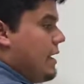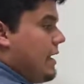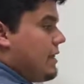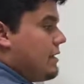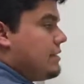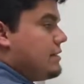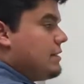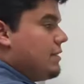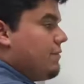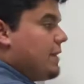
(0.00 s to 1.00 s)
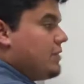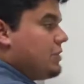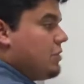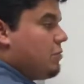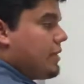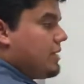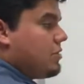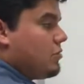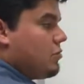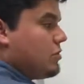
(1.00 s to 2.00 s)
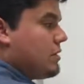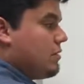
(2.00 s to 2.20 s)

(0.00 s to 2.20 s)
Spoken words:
and the pharyngeal branches will